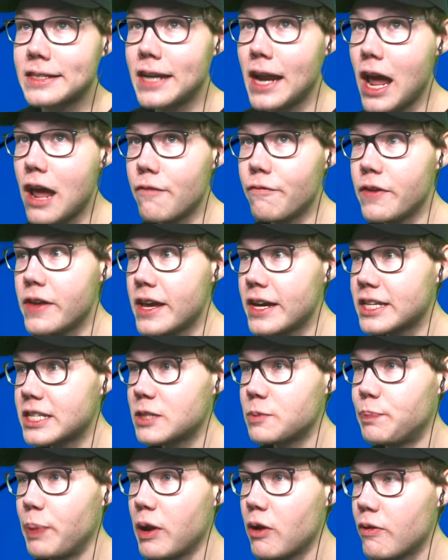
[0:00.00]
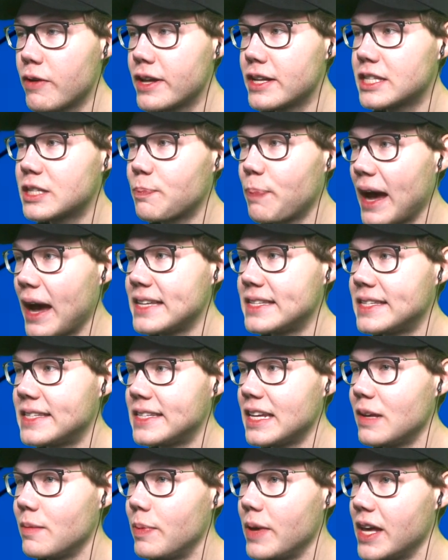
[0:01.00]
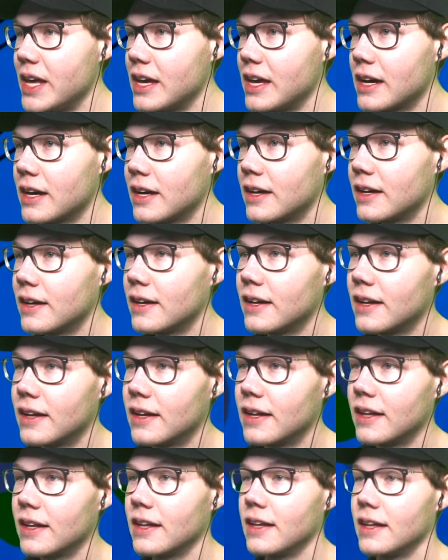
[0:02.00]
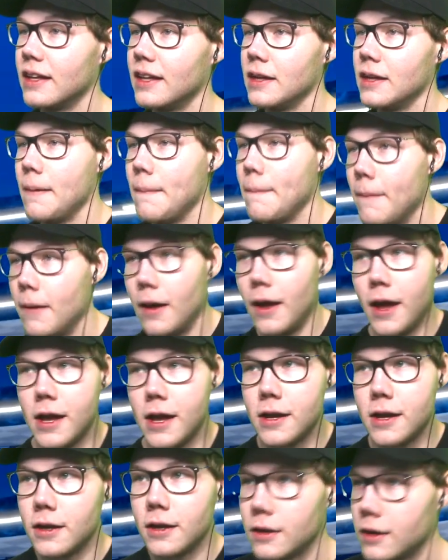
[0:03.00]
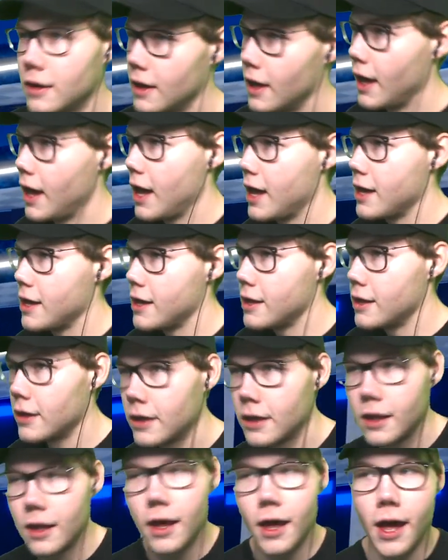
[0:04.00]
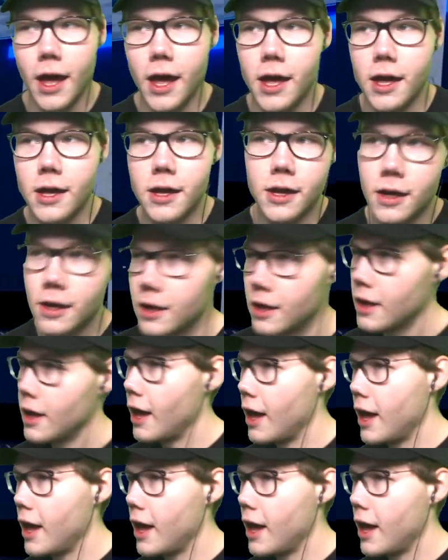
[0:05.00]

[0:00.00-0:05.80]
Navy Experience by Sebee. A, a, a,